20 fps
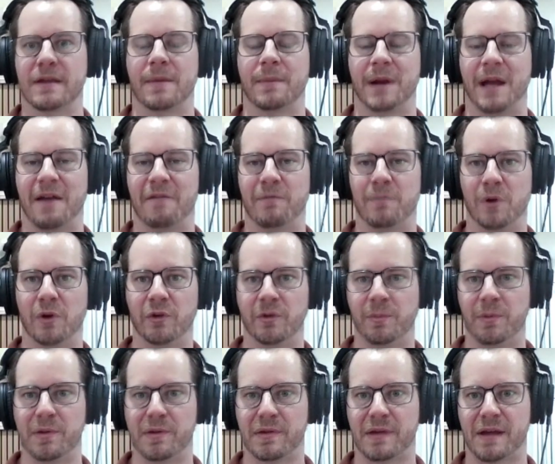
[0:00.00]
I'm going to have
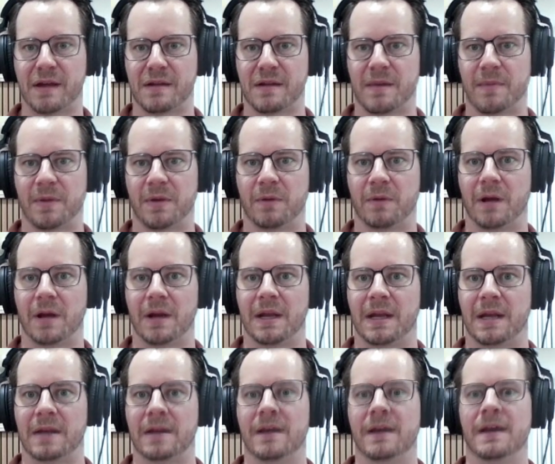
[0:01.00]
multiple sites up and
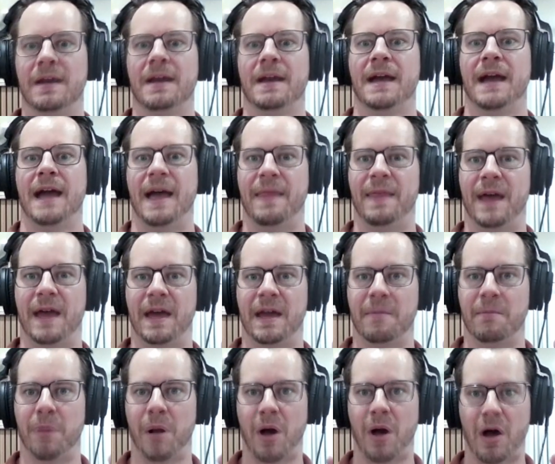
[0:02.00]
running, and
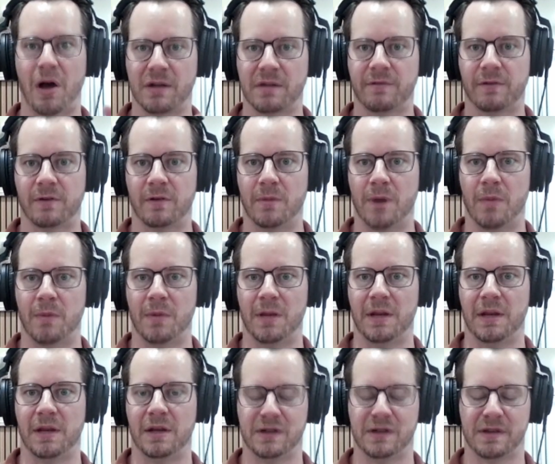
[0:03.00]
then pause for a
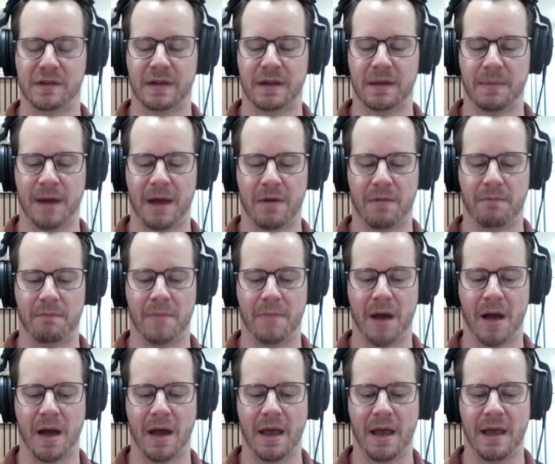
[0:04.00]
moment and just think about
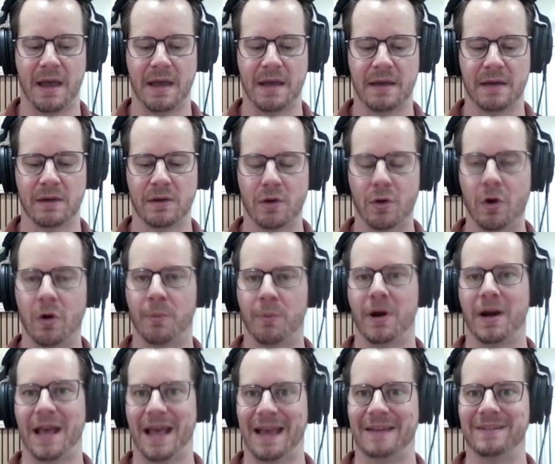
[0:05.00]
my
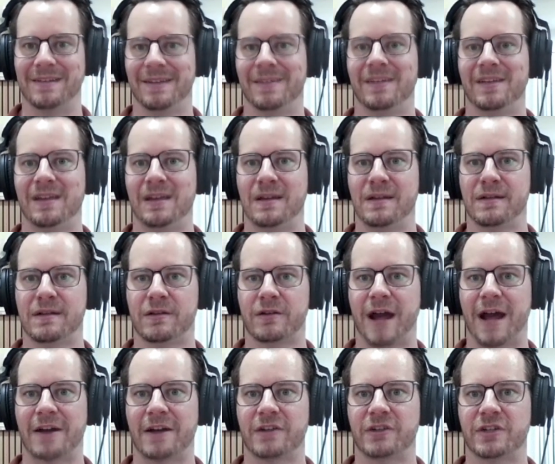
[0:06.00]
corporate entity
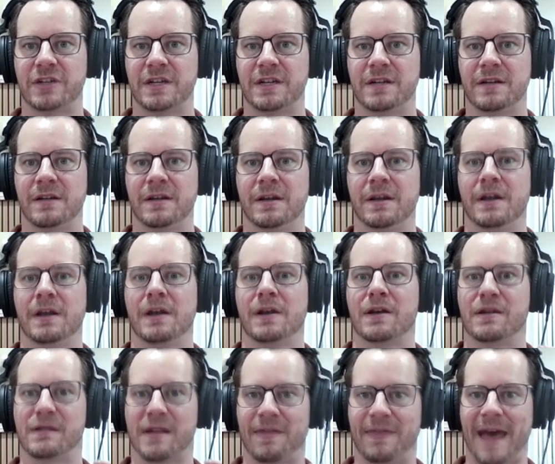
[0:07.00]
strategy.
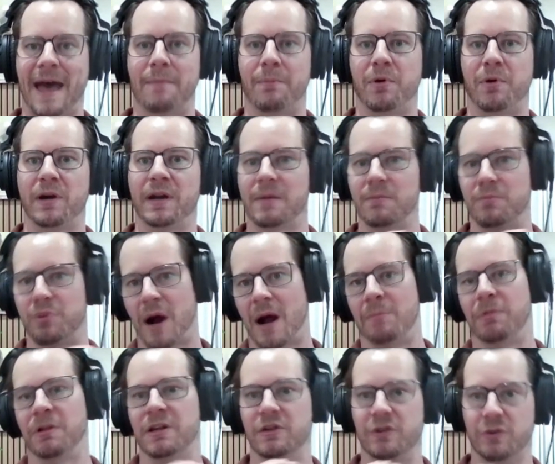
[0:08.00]
Because at that point, I'd
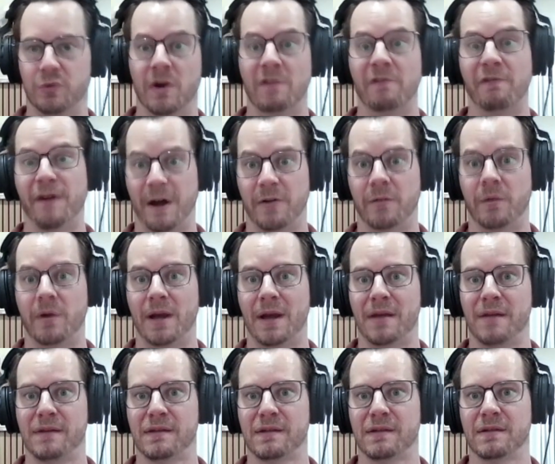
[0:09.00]
probably do a
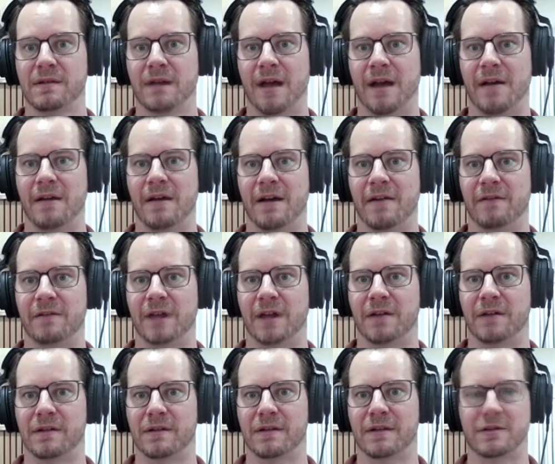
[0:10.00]
fundraise. I've
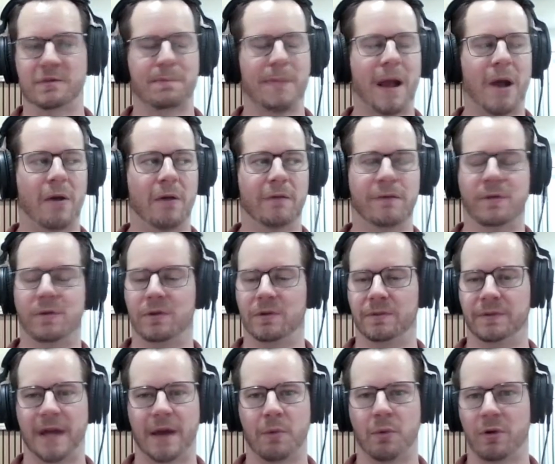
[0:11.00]
done such powerful
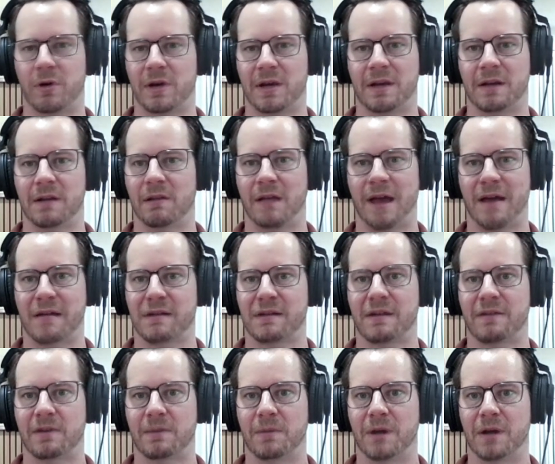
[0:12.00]
networking the last
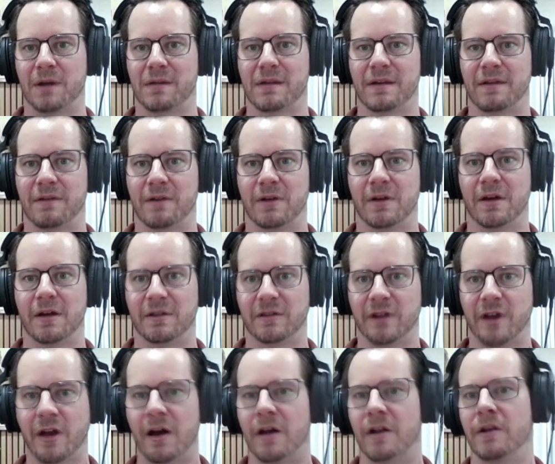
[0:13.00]
7 months. I have a
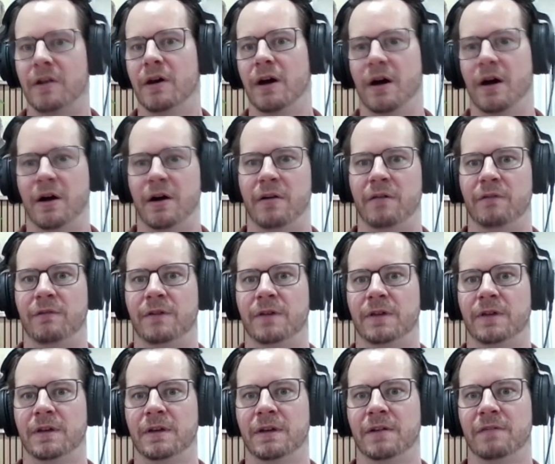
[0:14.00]
ton of
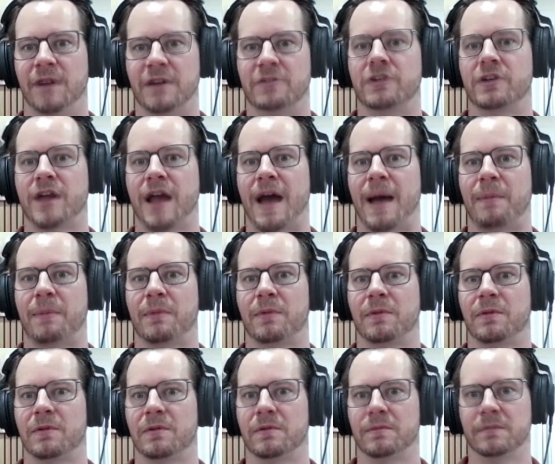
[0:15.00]
venture
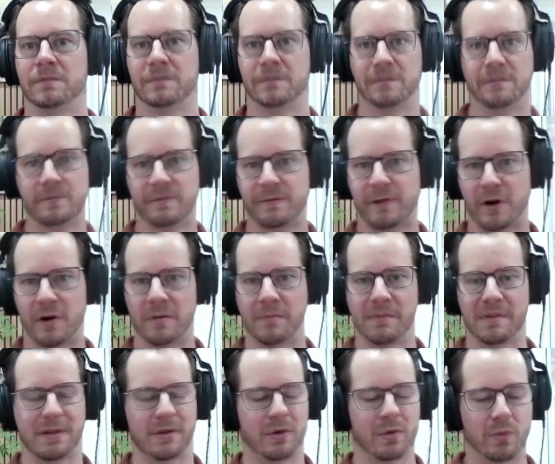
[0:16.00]
capital
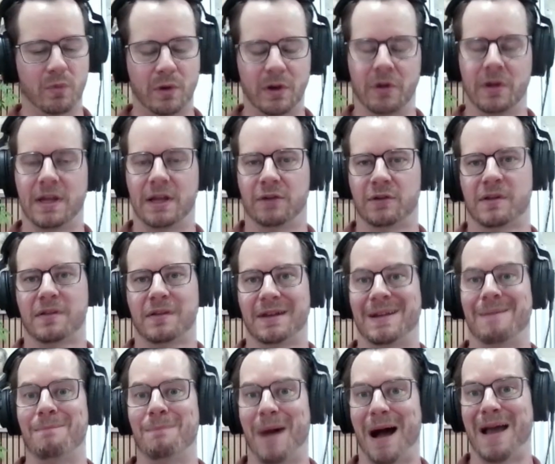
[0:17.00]
firms that are really interested
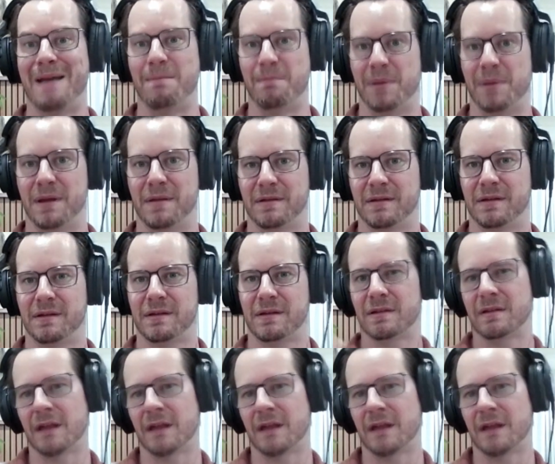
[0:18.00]
in my business,